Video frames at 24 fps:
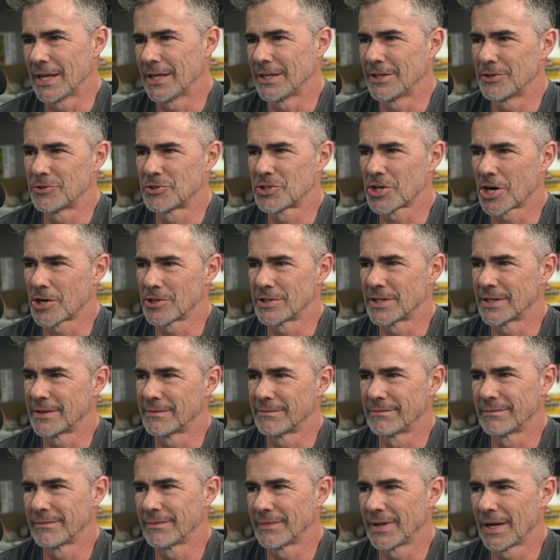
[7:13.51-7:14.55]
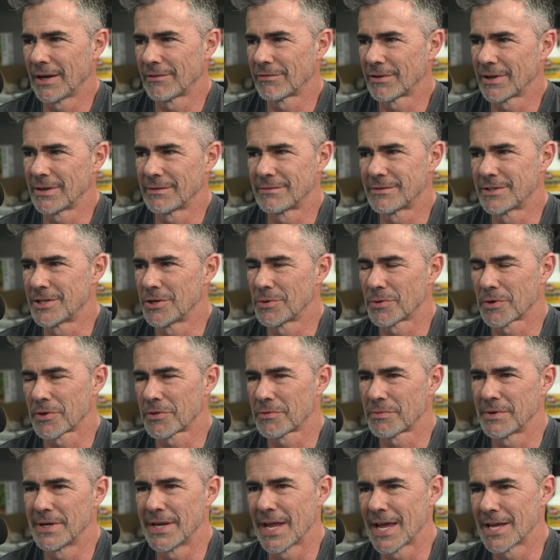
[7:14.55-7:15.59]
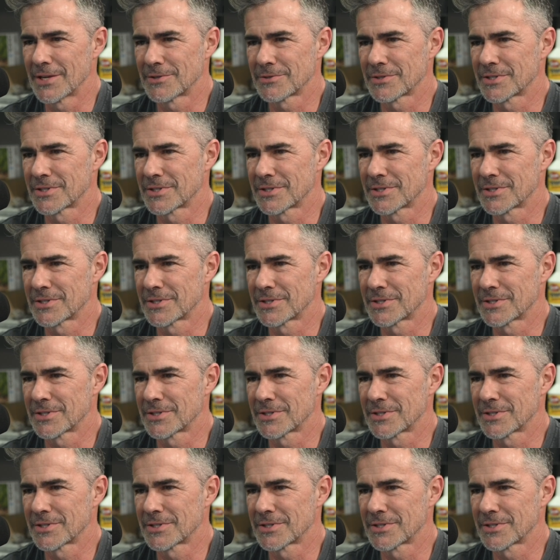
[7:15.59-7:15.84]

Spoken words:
you charge it every 2 or 3 days or